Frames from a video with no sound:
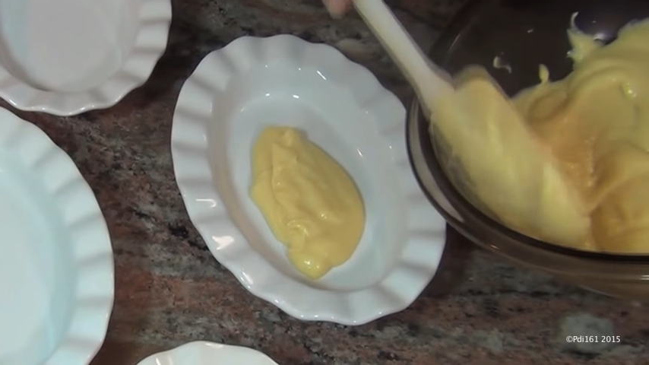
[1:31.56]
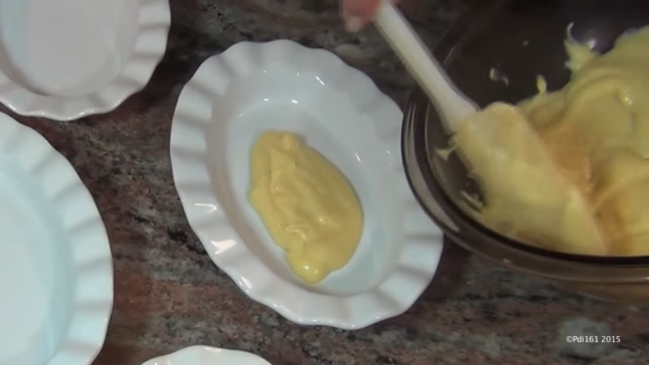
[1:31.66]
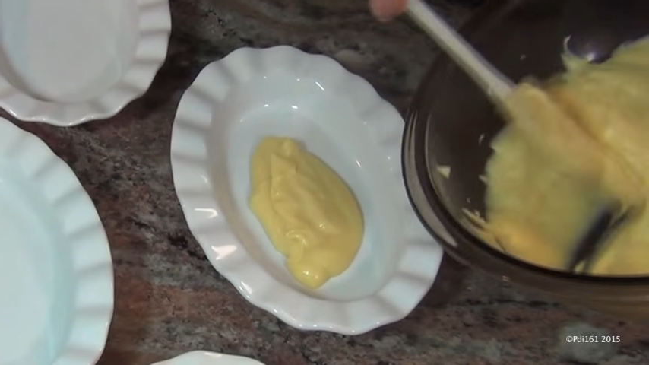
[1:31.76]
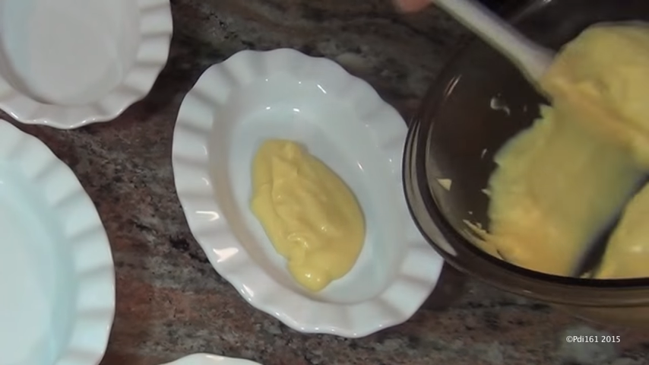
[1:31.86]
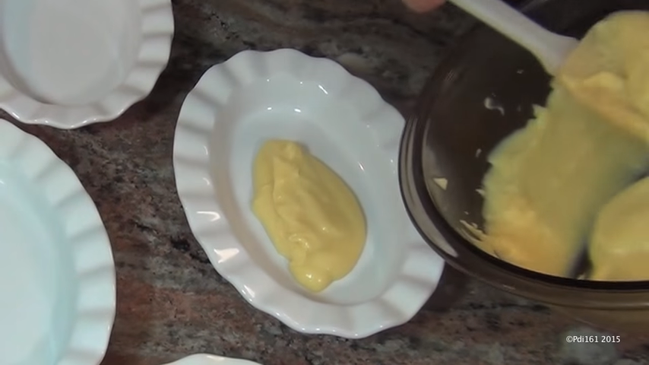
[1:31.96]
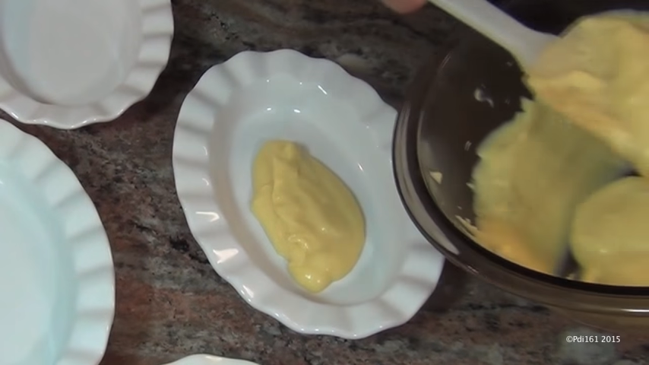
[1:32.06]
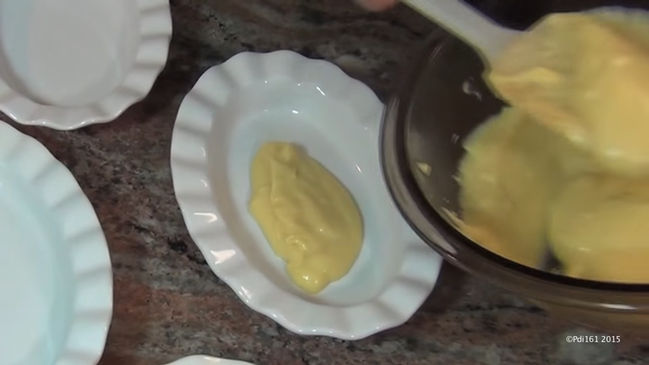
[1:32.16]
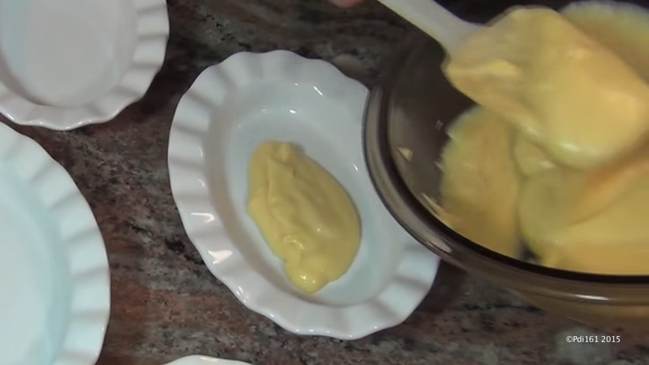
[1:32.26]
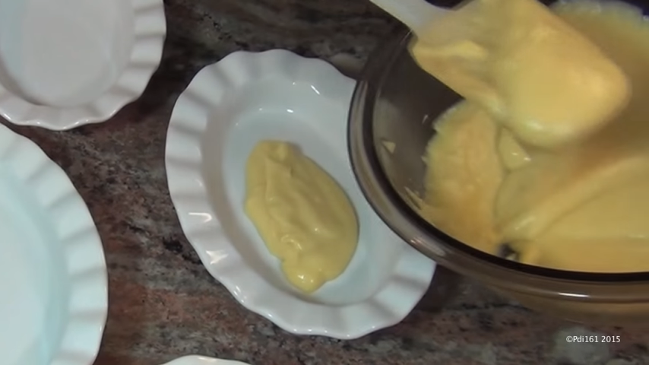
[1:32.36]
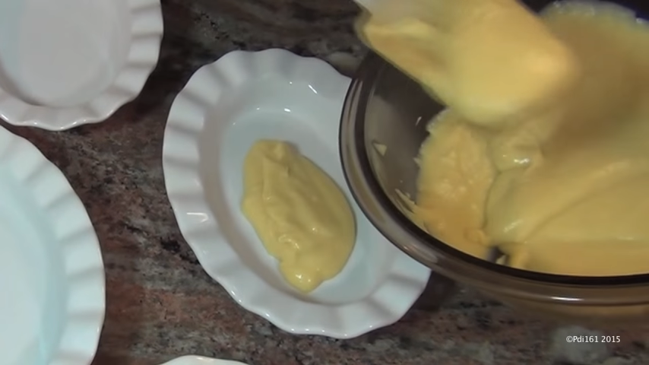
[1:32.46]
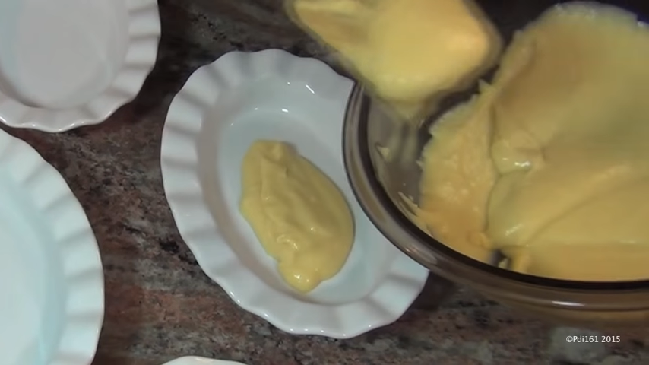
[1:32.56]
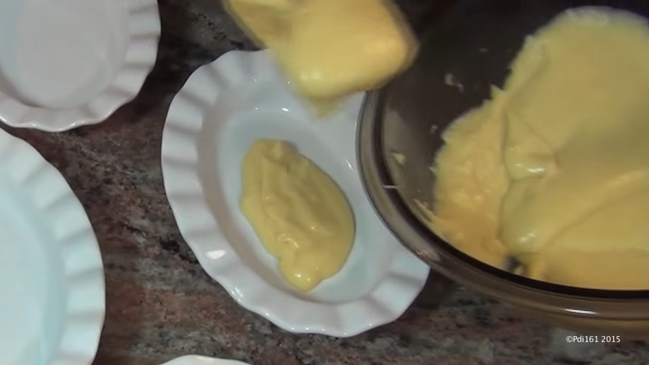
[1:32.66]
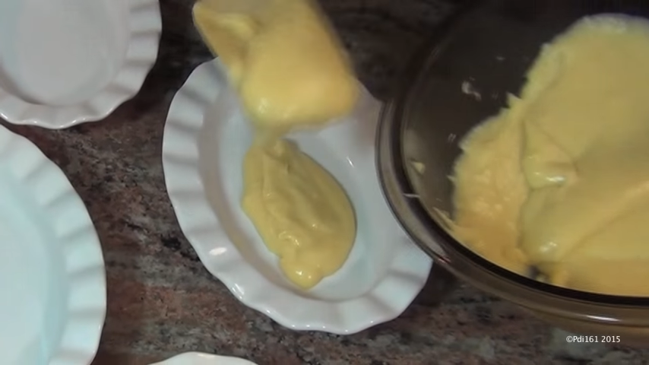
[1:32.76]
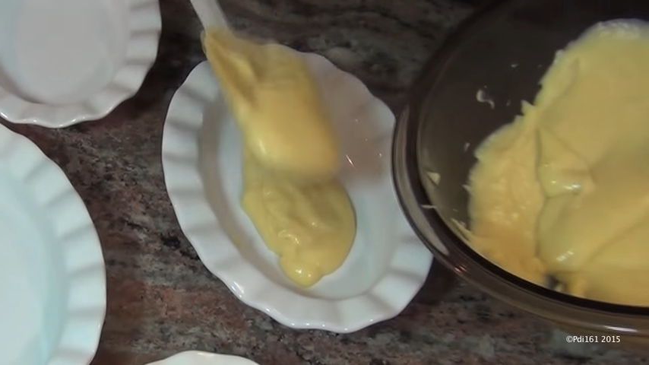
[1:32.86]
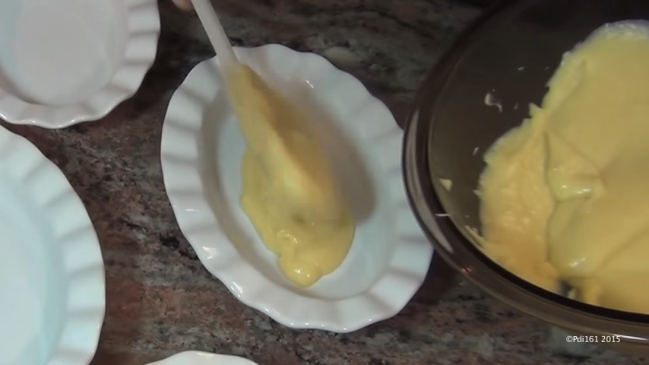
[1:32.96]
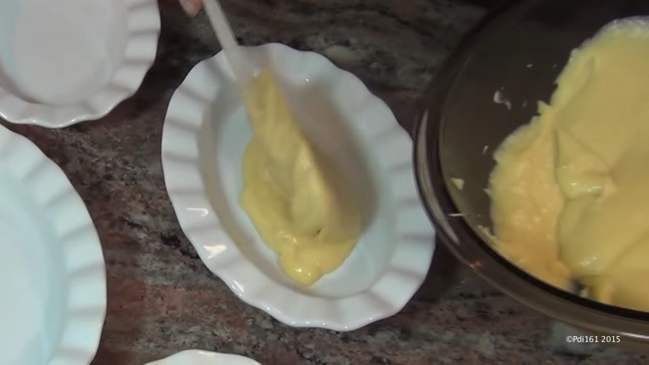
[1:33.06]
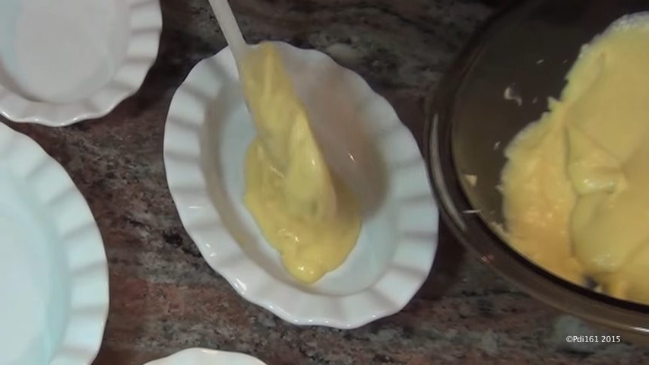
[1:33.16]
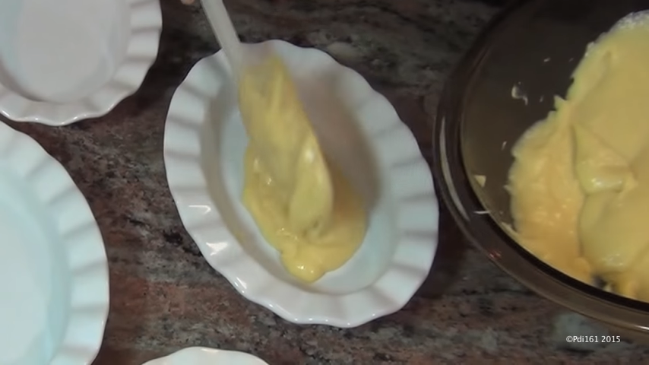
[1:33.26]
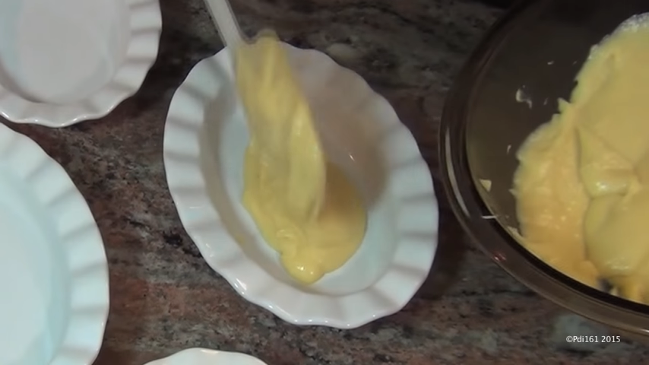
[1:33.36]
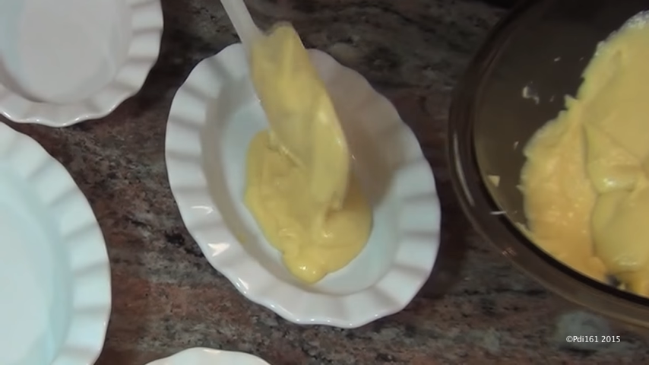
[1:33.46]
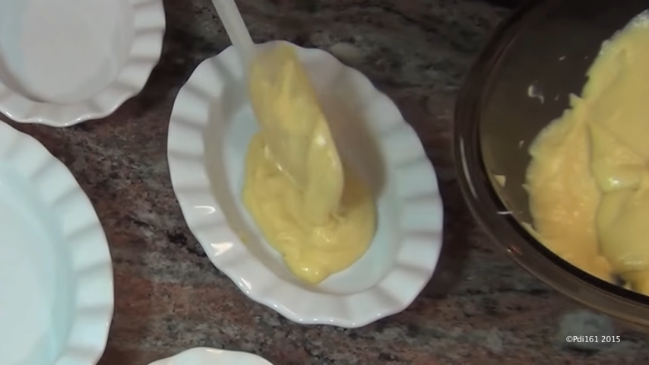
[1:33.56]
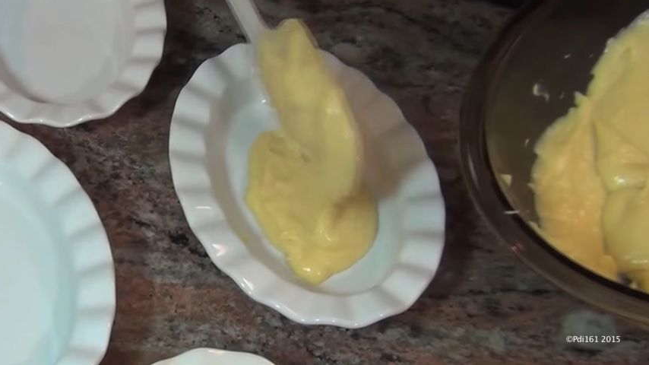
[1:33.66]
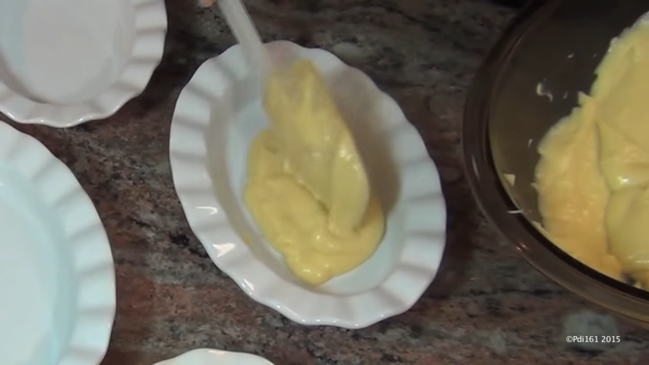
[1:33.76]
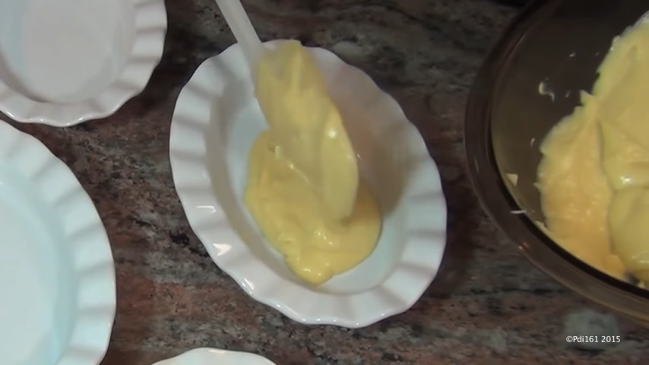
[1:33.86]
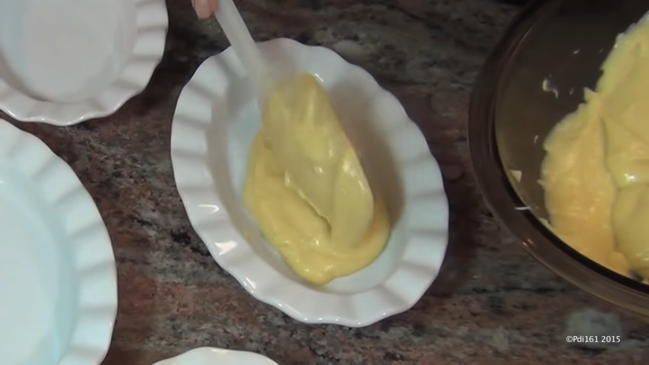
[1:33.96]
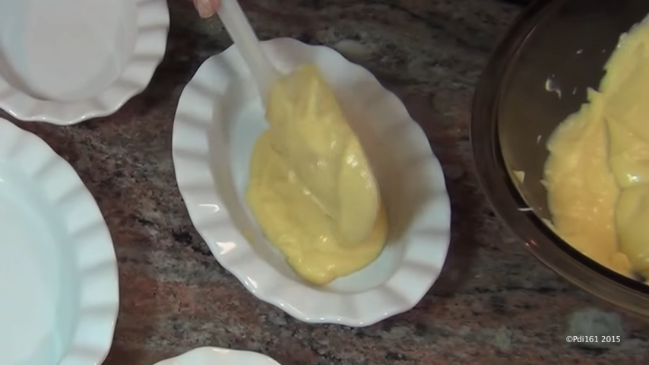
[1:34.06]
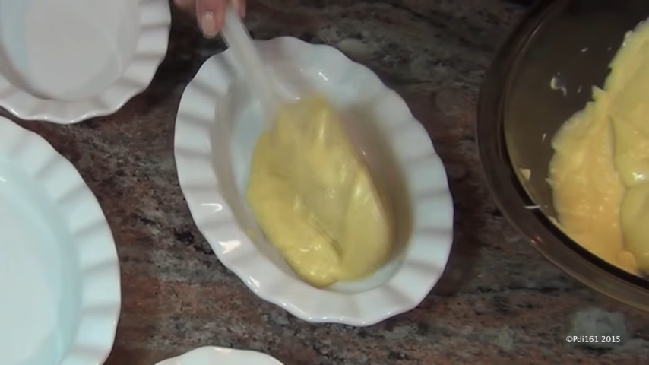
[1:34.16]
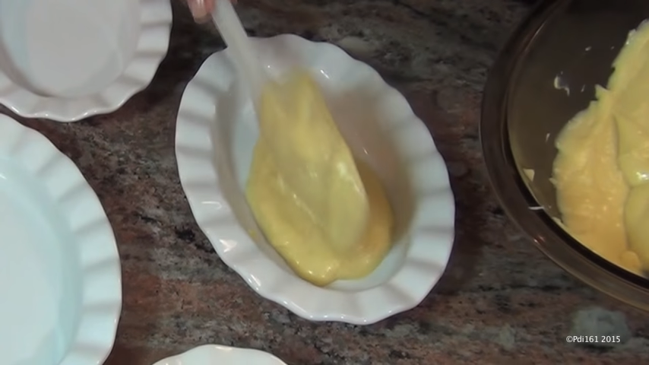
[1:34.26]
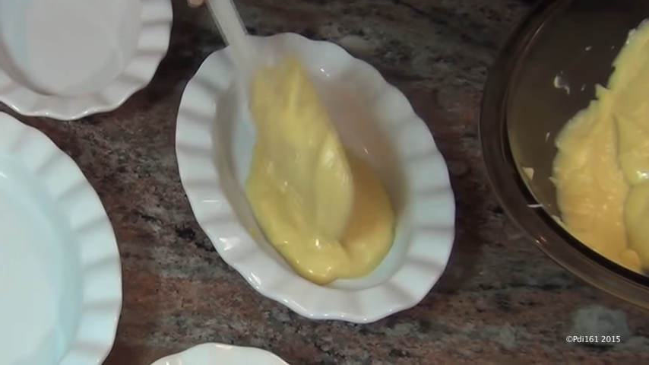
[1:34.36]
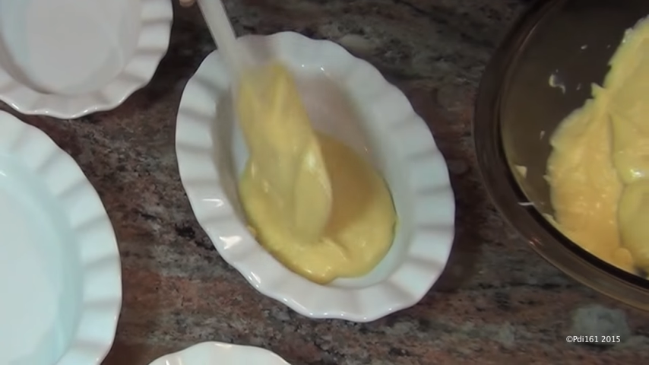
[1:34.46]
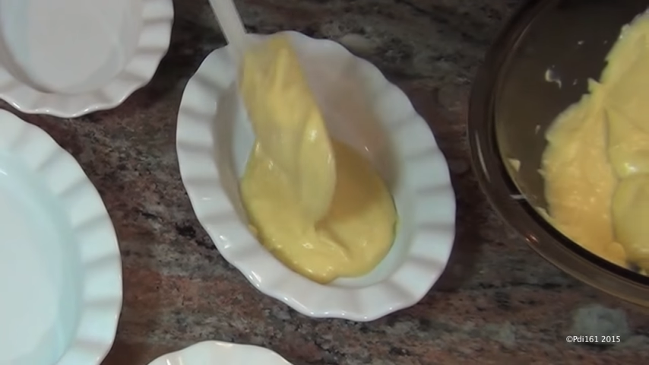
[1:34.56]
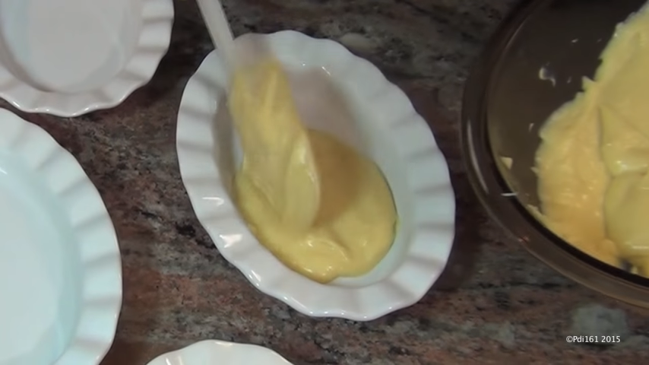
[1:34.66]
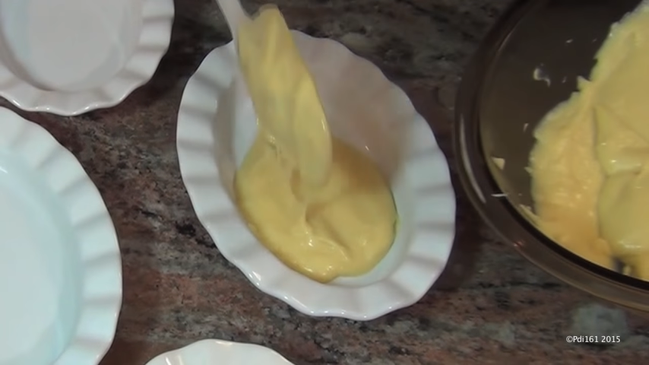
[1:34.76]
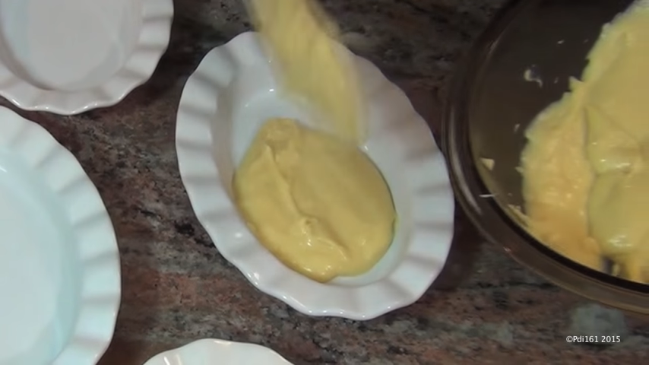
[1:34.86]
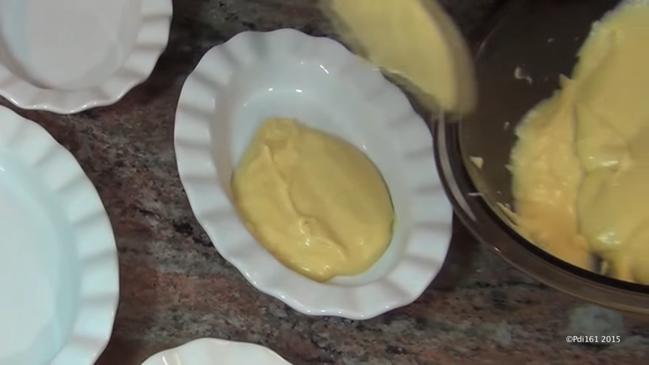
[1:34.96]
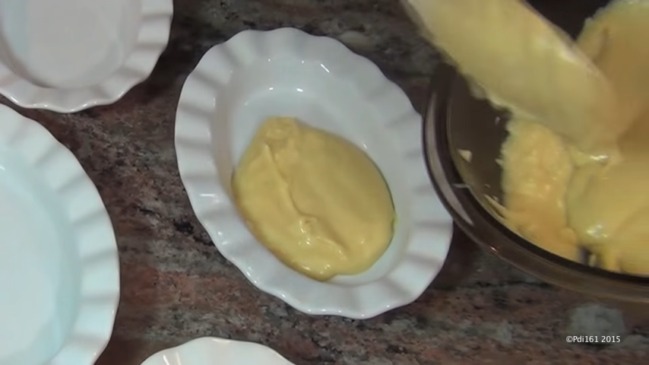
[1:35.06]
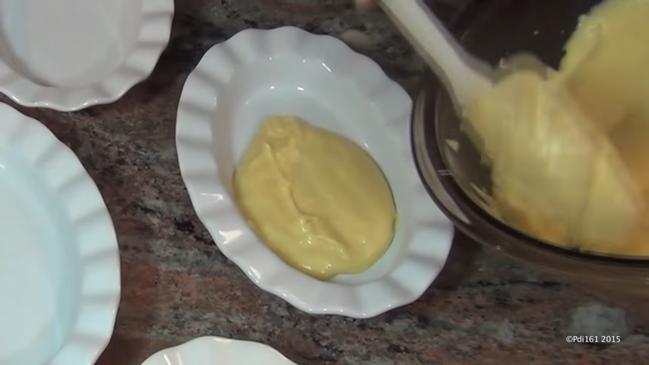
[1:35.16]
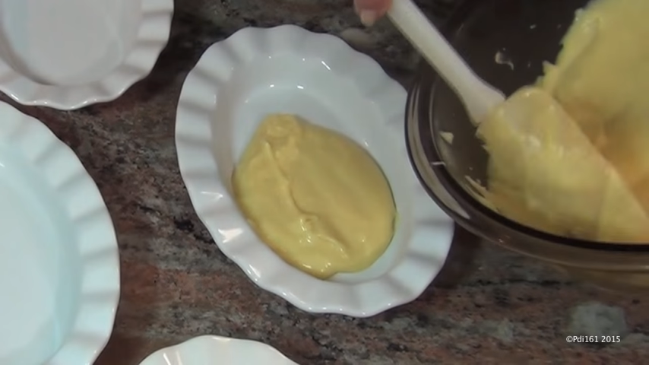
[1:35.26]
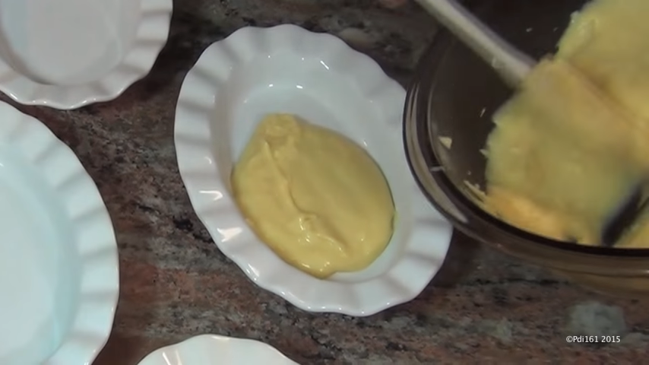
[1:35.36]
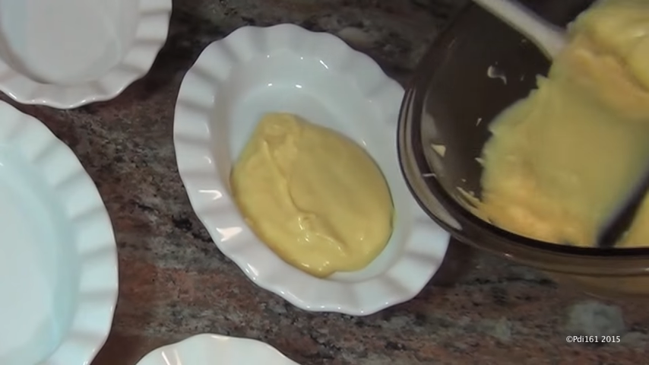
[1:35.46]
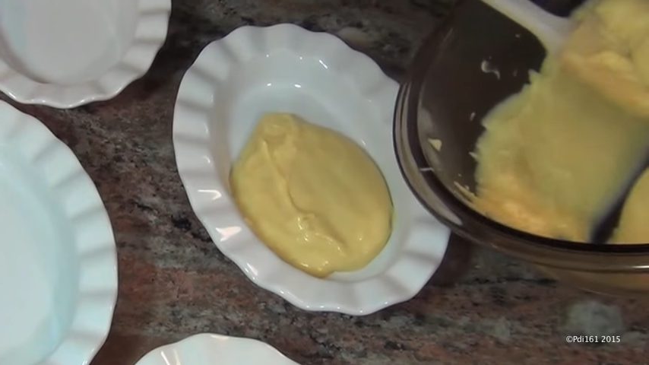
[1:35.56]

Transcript: Nobody's mouth can be seen.